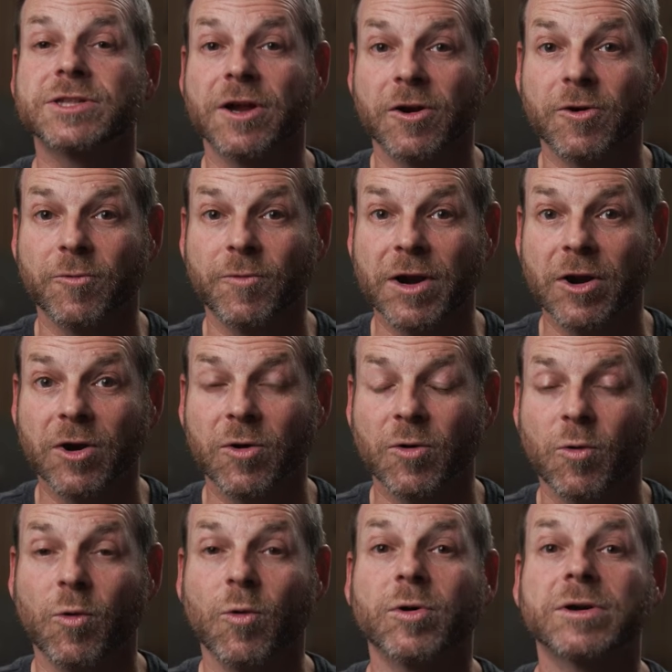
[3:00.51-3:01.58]
their career,
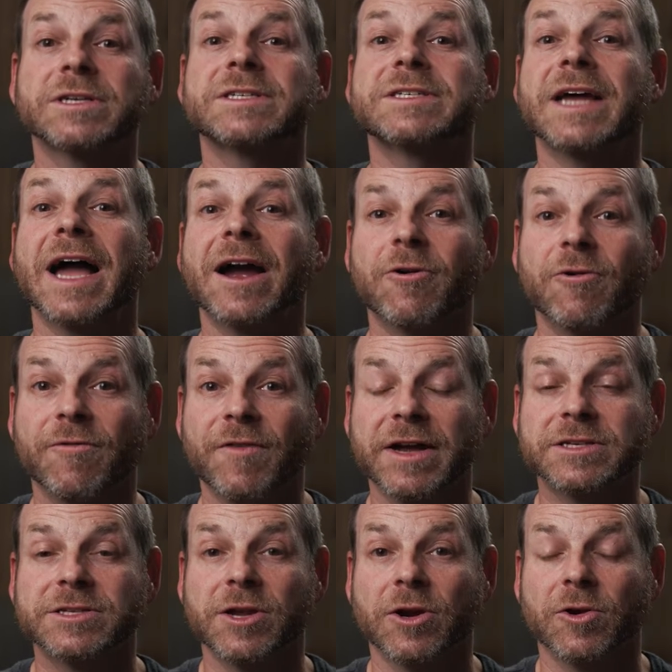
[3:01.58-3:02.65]
or
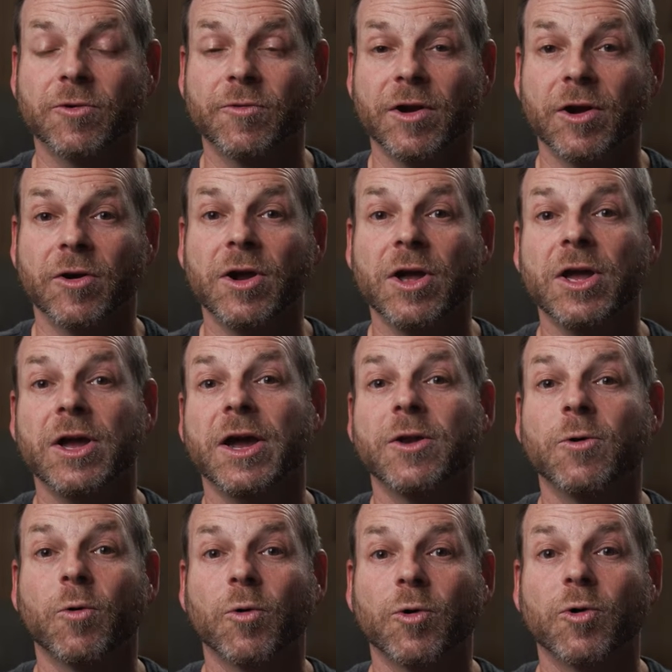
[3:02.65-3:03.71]
sacrifice their career
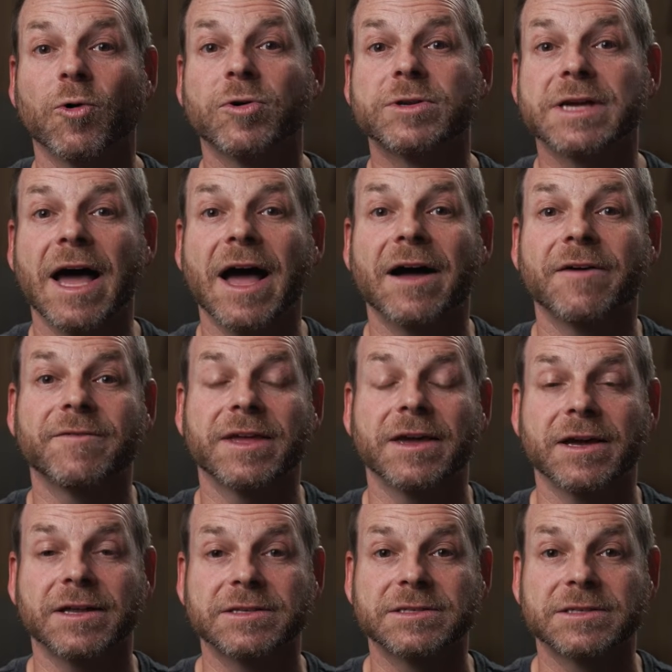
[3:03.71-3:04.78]
in order to have
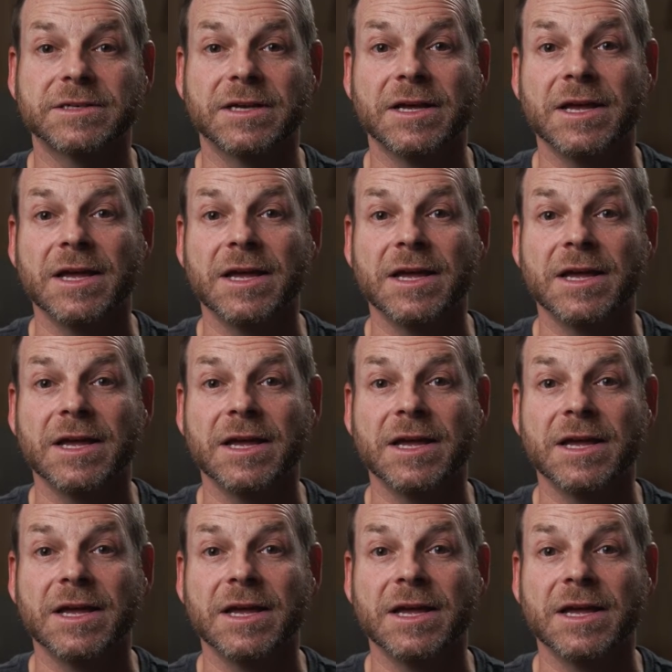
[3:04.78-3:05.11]
kids.